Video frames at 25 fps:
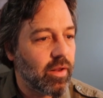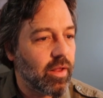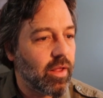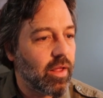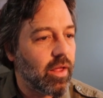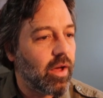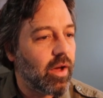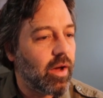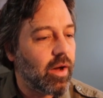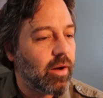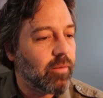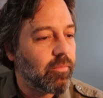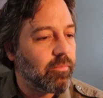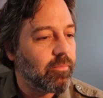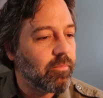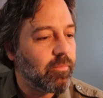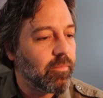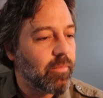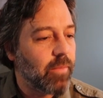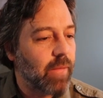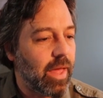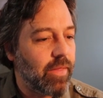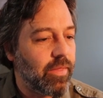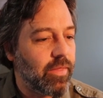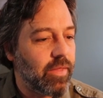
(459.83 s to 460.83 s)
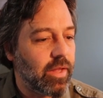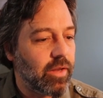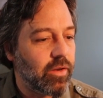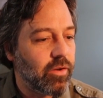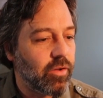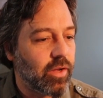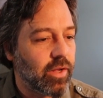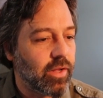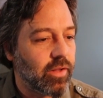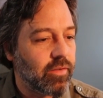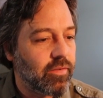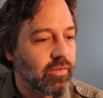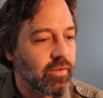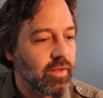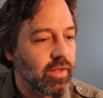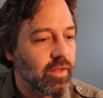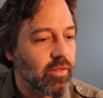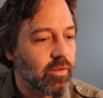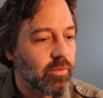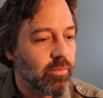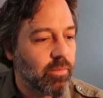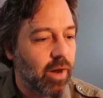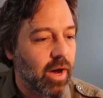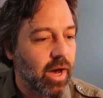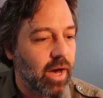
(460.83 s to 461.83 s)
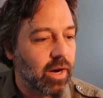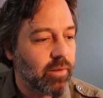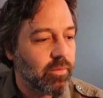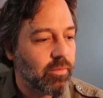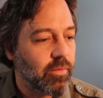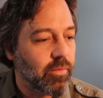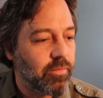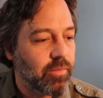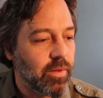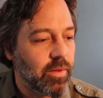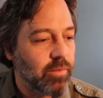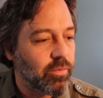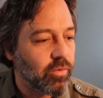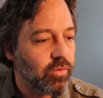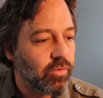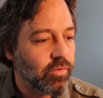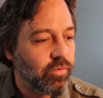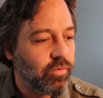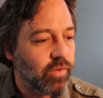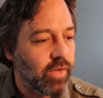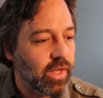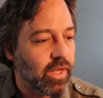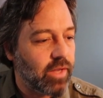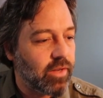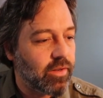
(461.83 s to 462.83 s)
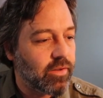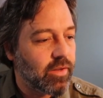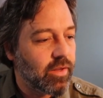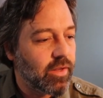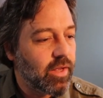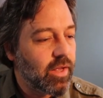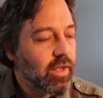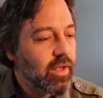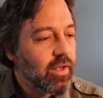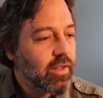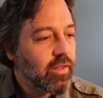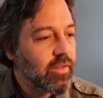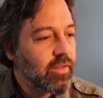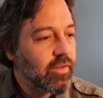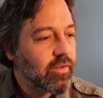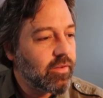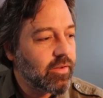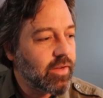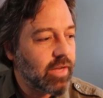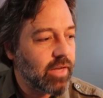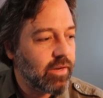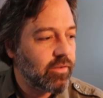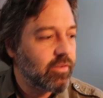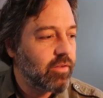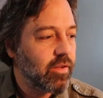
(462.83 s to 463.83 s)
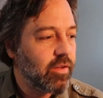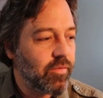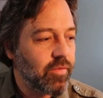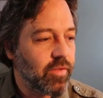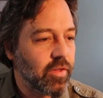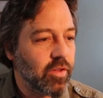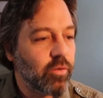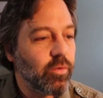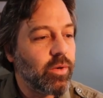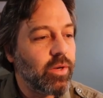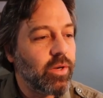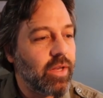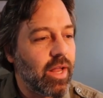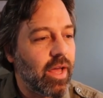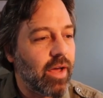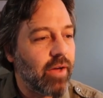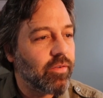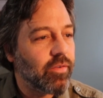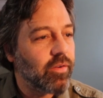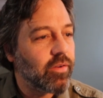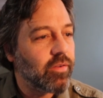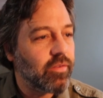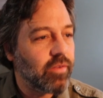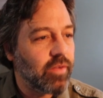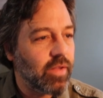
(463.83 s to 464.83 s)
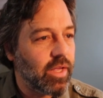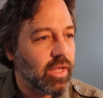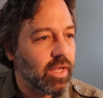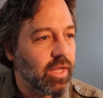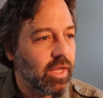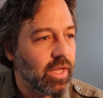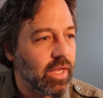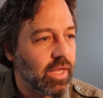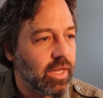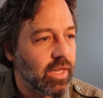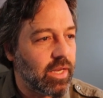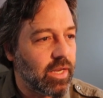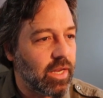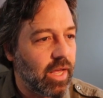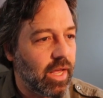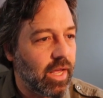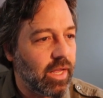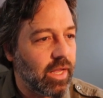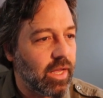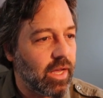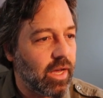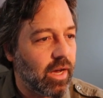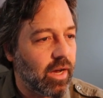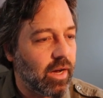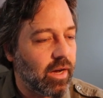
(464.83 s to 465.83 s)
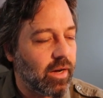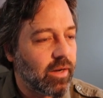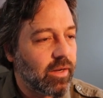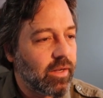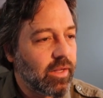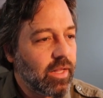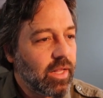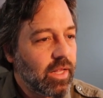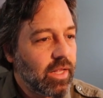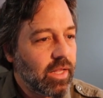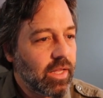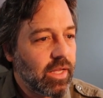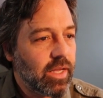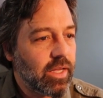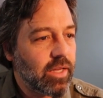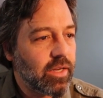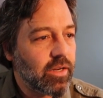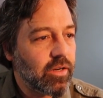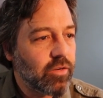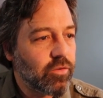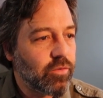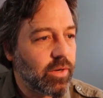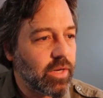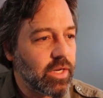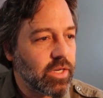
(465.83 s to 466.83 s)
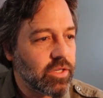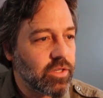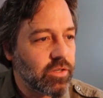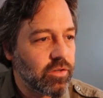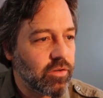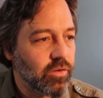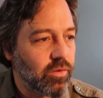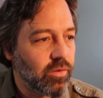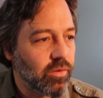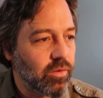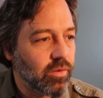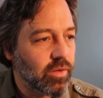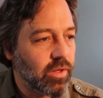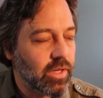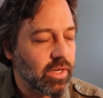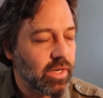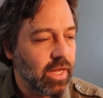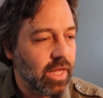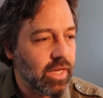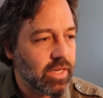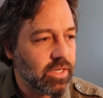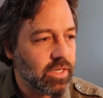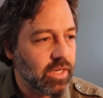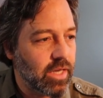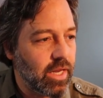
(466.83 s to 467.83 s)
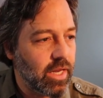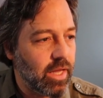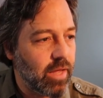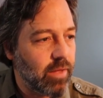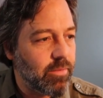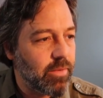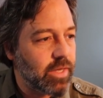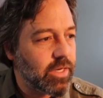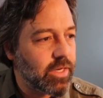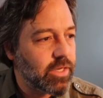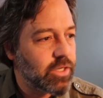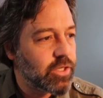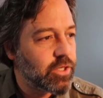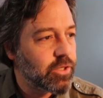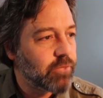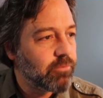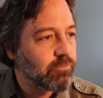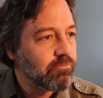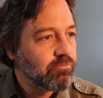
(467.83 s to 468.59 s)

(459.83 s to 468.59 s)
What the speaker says: And then you can see the bottom of people's feet, this kind of stuff that you would never see in a traditional, an ancient image.